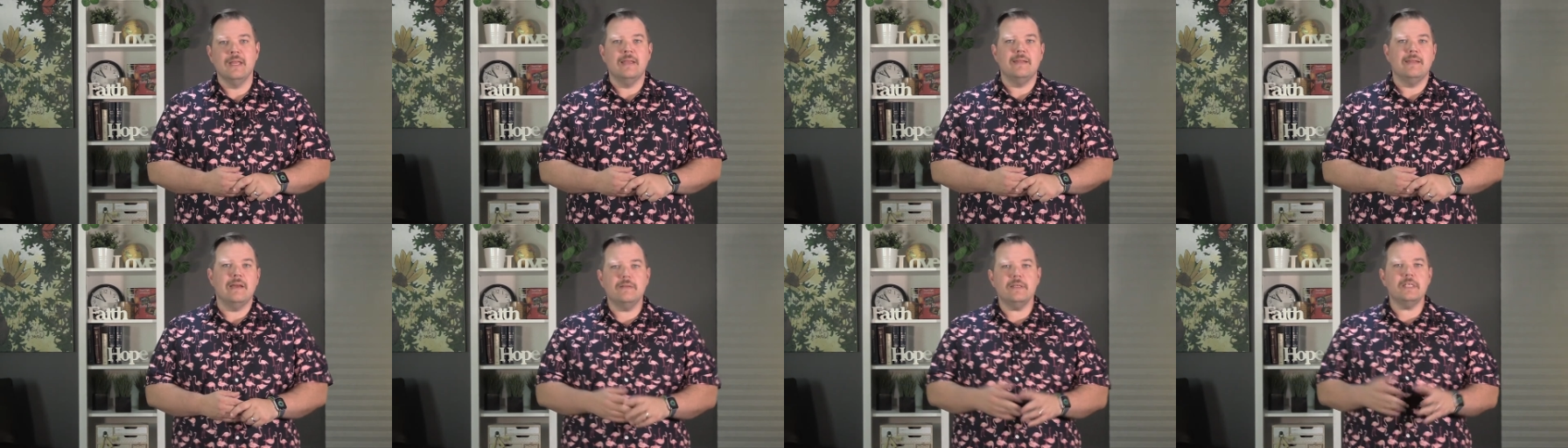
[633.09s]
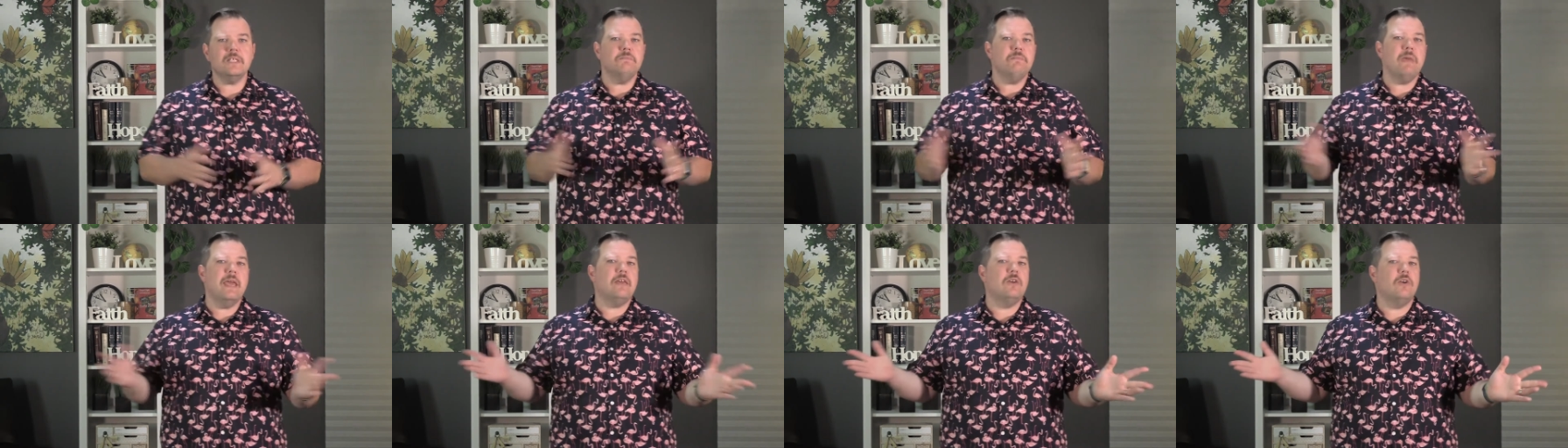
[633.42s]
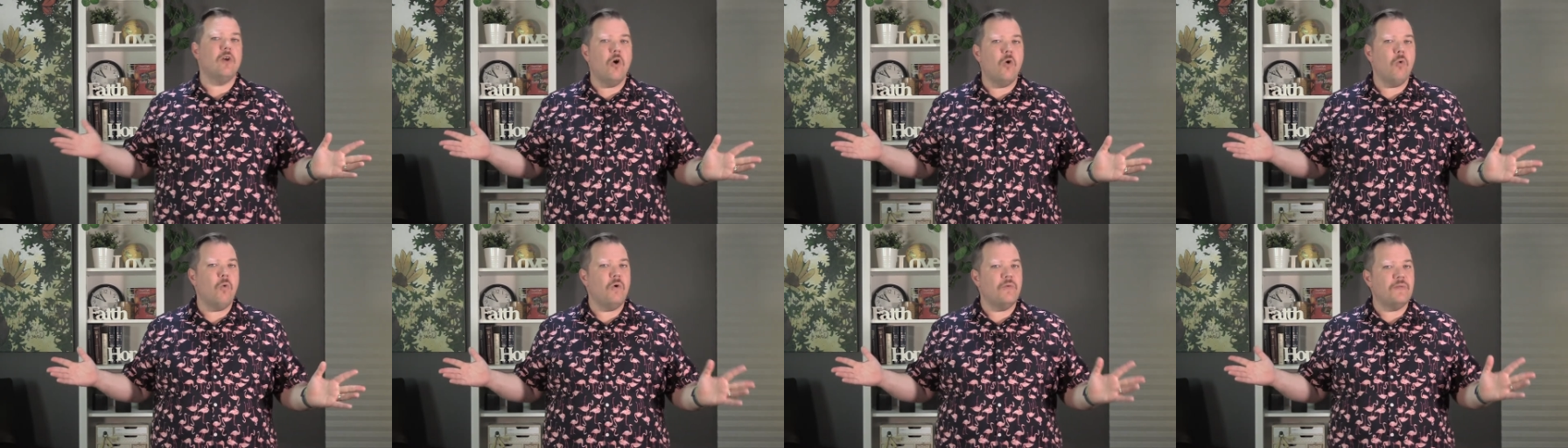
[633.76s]
Now, this may
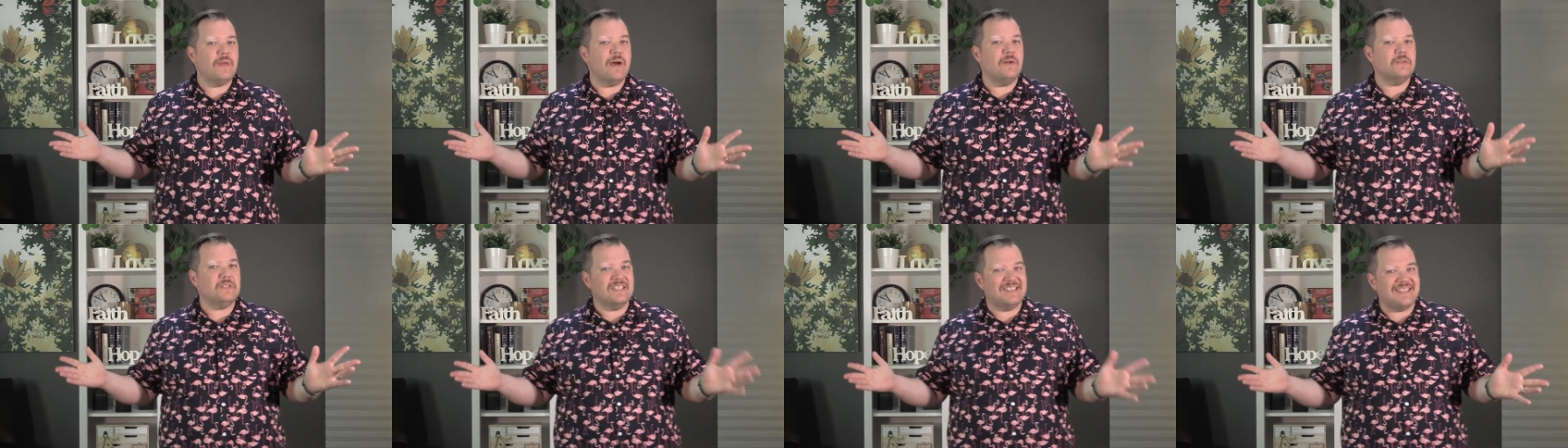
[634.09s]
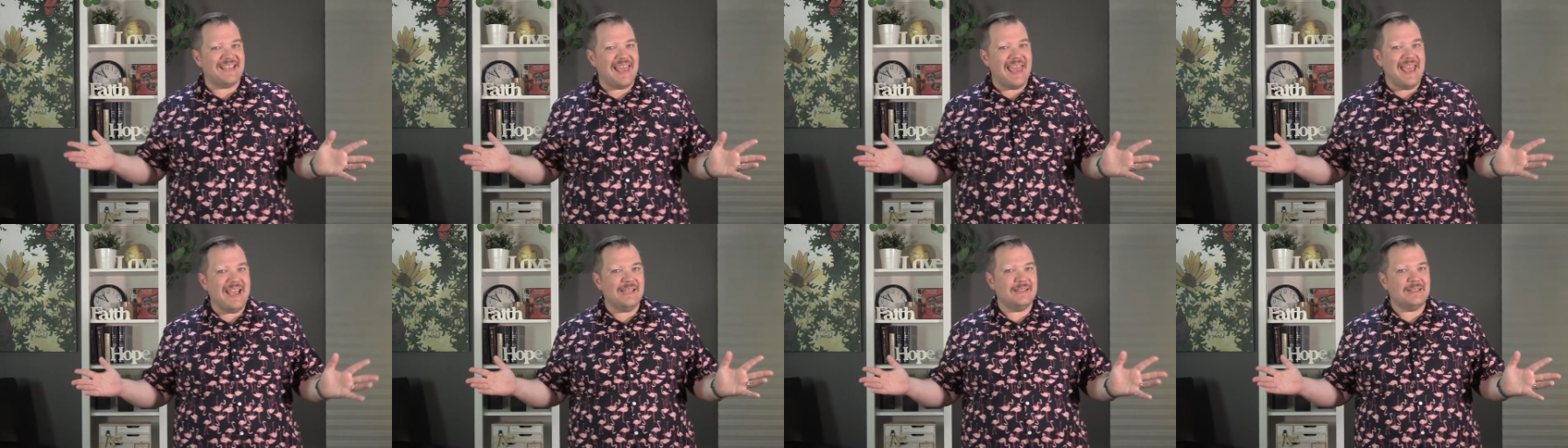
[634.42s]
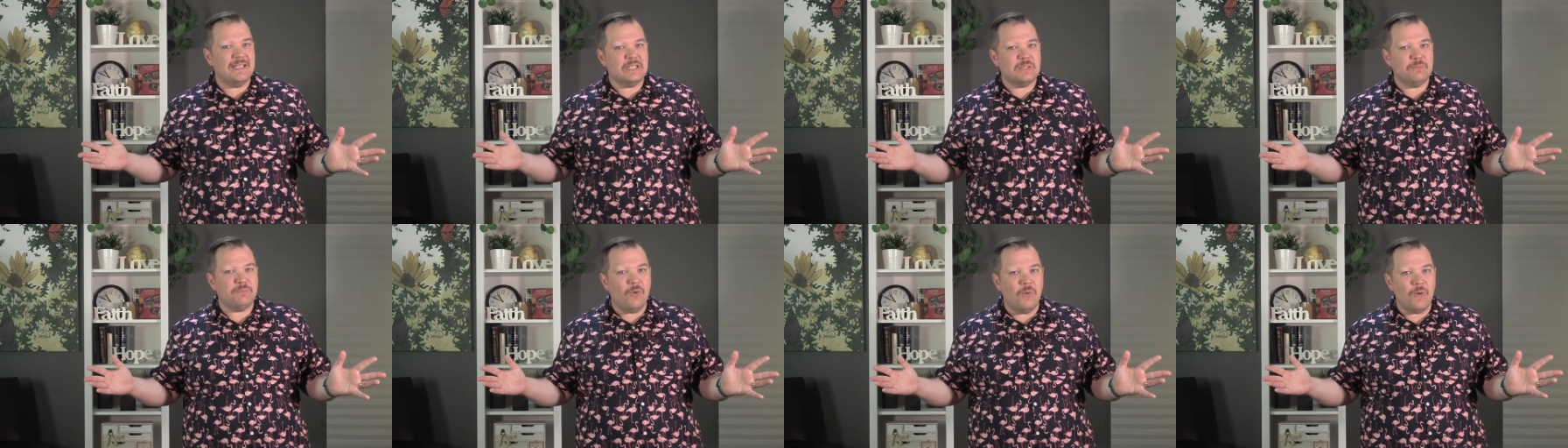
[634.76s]
go without saying at
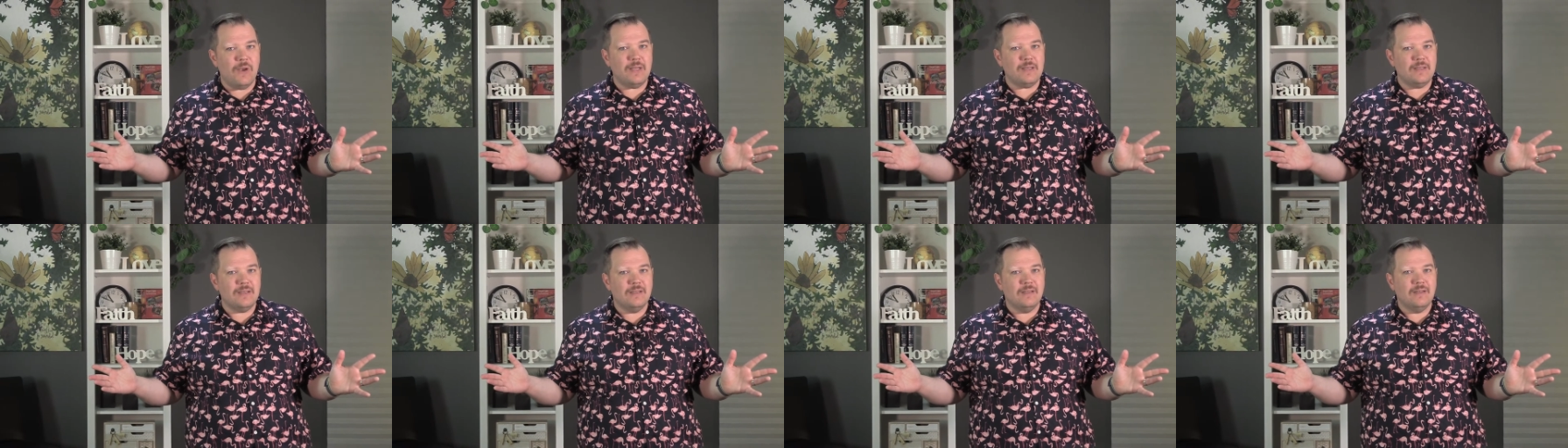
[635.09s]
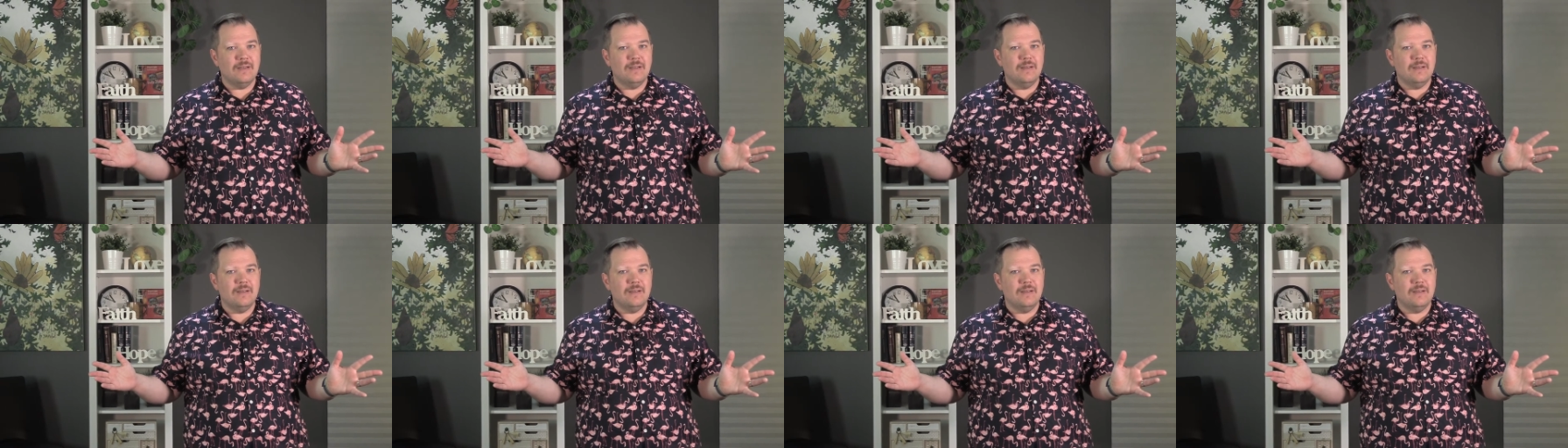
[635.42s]
this point,